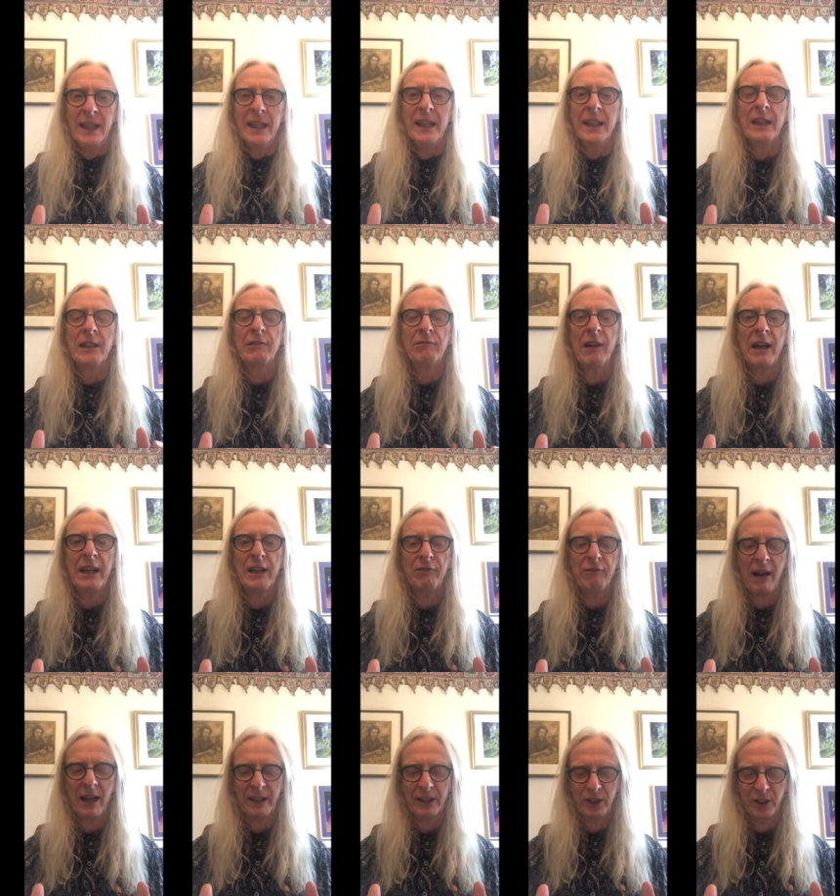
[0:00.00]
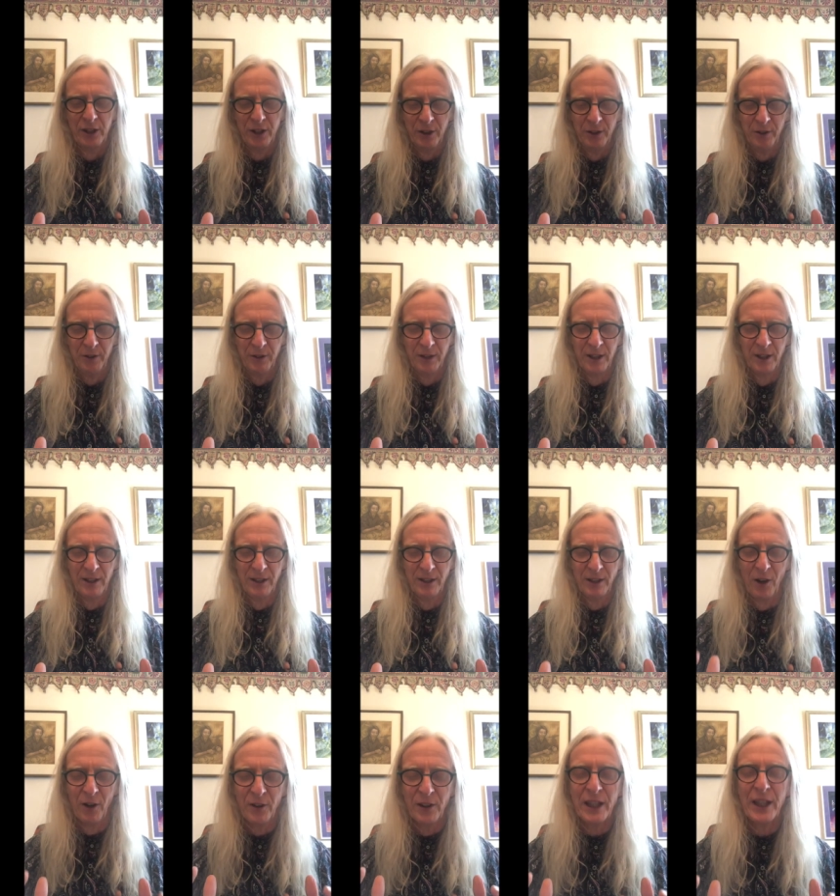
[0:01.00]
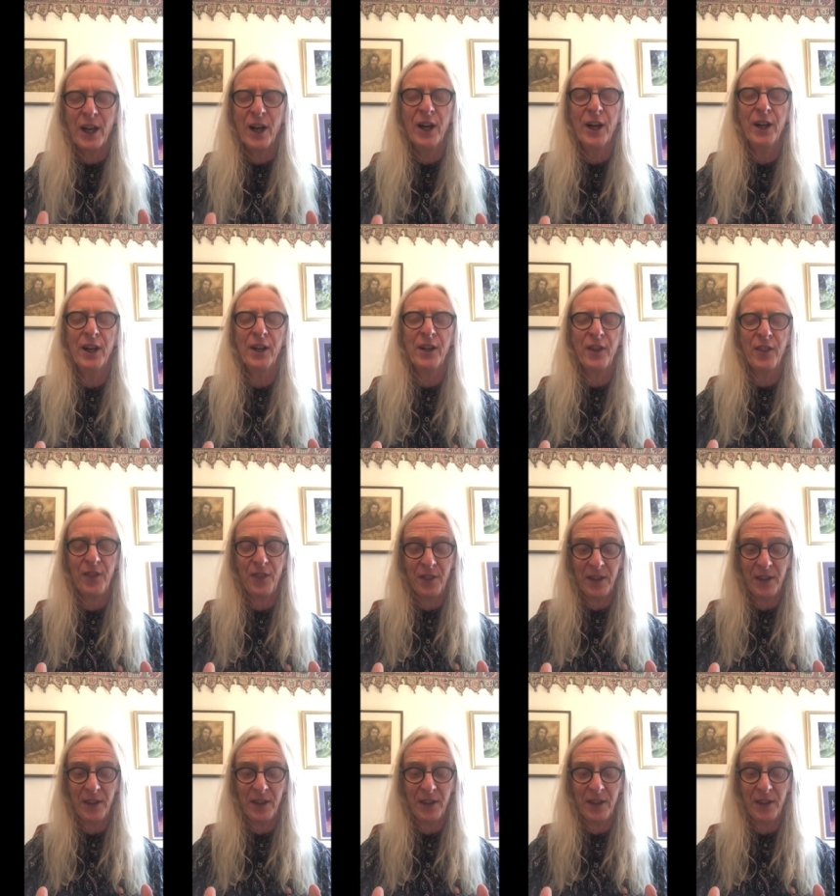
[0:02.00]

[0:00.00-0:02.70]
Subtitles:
In great gratitude, on the earth,